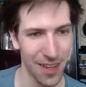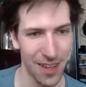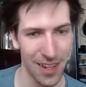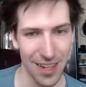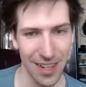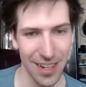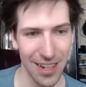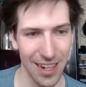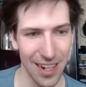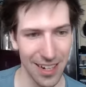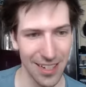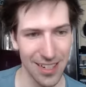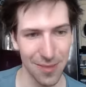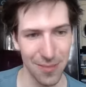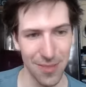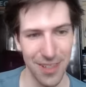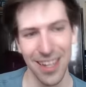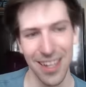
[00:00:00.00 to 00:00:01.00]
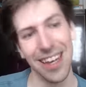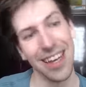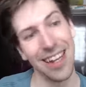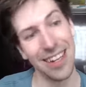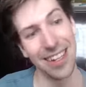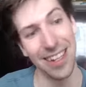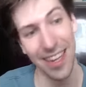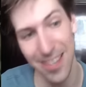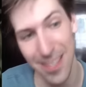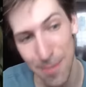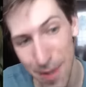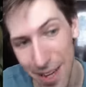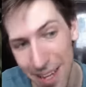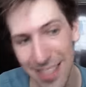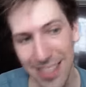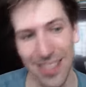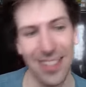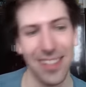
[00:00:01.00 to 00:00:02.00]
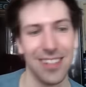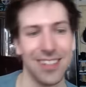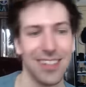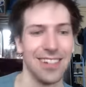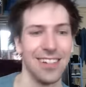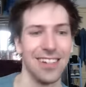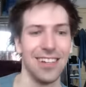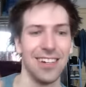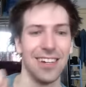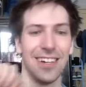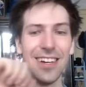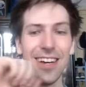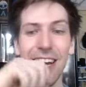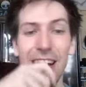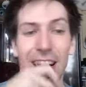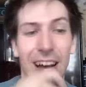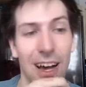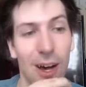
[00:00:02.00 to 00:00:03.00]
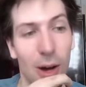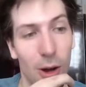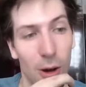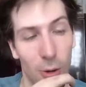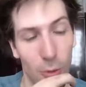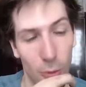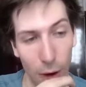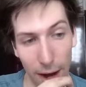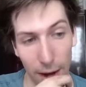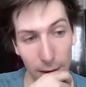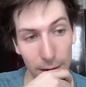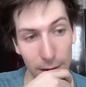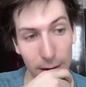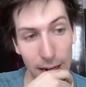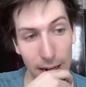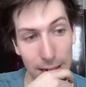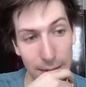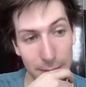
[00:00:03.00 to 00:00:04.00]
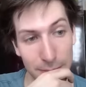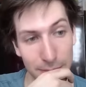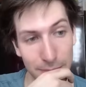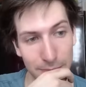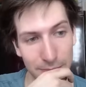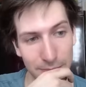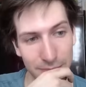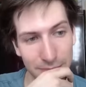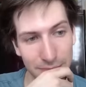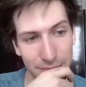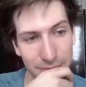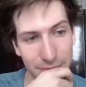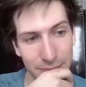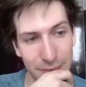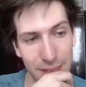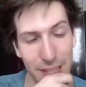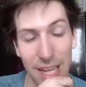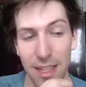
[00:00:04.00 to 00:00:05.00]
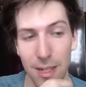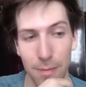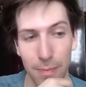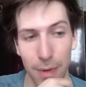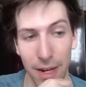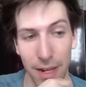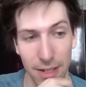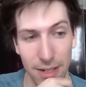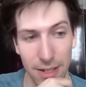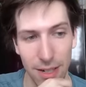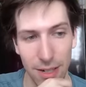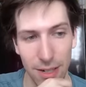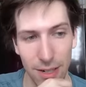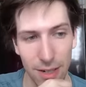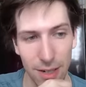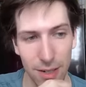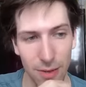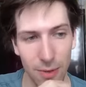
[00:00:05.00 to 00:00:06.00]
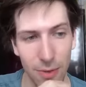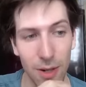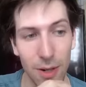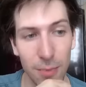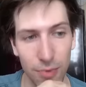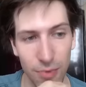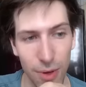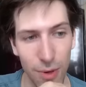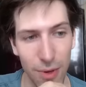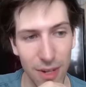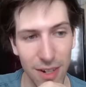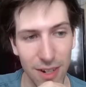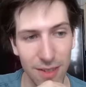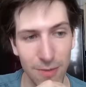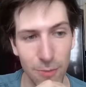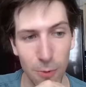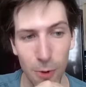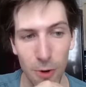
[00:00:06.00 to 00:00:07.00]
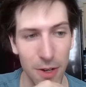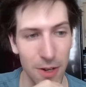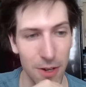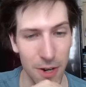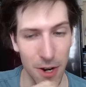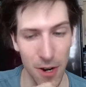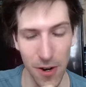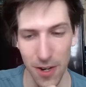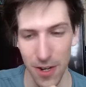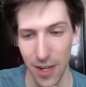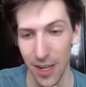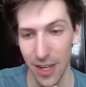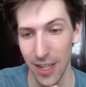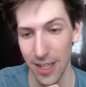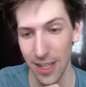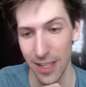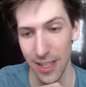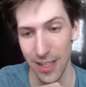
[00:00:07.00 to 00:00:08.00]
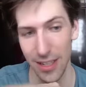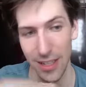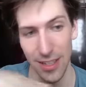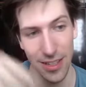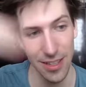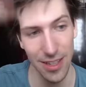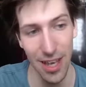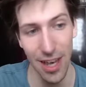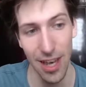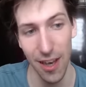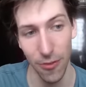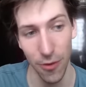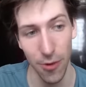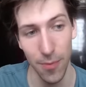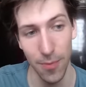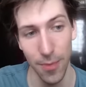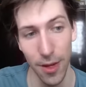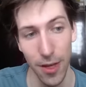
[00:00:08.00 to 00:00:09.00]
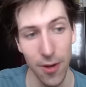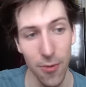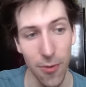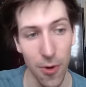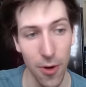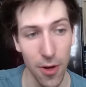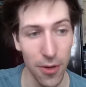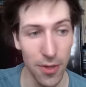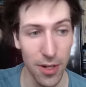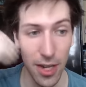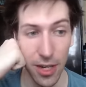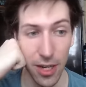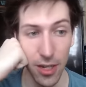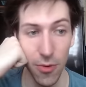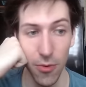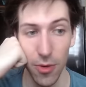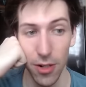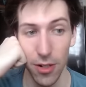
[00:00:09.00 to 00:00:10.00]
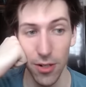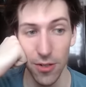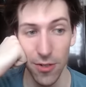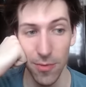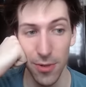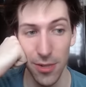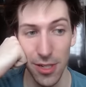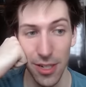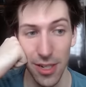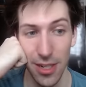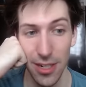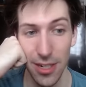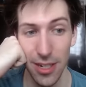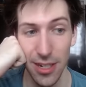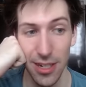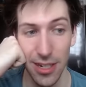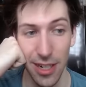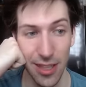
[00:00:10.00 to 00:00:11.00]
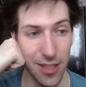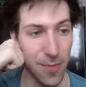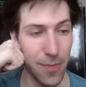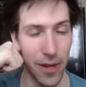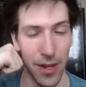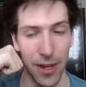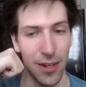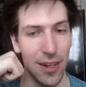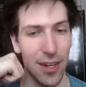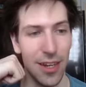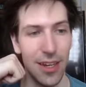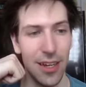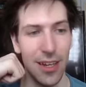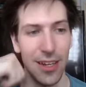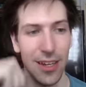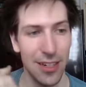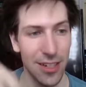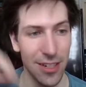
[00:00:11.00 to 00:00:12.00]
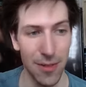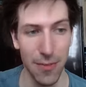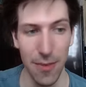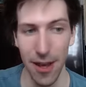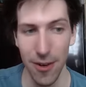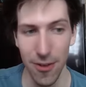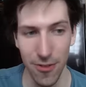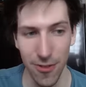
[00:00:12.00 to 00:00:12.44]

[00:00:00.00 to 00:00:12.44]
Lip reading: Next up, Deathspite. Wow, Deathspite. What a broken warrior card. Yeah, if you're playing a warrior deck, you 100% need Deathspite. Doesn't matter if it's